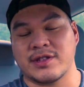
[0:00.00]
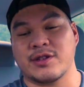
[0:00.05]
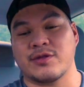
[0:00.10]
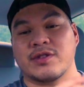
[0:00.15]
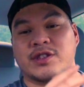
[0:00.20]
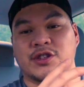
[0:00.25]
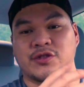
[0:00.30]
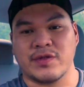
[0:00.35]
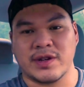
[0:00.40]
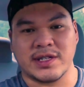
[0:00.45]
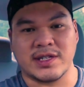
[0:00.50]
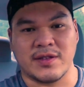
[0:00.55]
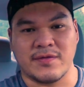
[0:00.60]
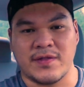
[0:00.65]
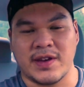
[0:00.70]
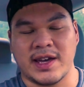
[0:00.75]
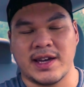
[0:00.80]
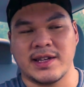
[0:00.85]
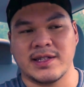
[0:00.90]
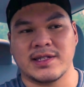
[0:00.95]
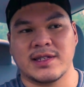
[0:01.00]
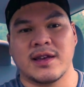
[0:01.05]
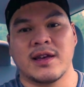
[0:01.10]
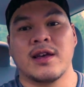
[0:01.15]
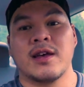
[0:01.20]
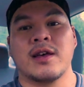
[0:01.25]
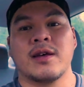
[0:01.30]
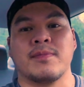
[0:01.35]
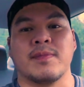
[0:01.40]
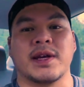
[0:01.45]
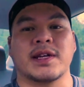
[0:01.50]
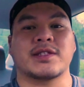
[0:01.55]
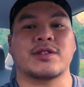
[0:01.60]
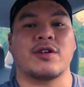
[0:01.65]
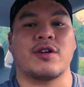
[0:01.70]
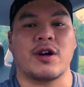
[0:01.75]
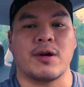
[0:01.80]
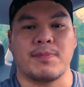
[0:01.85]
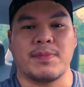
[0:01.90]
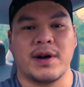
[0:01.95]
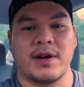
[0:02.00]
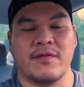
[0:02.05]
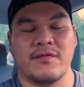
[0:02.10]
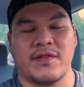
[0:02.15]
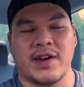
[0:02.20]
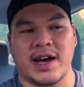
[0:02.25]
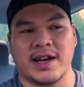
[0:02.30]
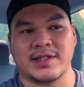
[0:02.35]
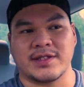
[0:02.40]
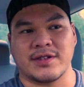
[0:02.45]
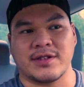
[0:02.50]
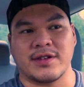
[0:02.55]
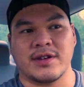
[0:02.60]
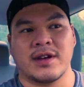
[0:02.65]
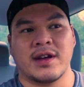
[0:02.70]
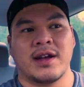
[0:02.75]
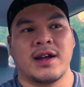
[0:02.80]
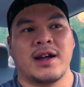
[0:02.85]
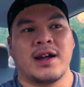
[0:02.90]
so it shrinks the veins, makes the heart pump faster,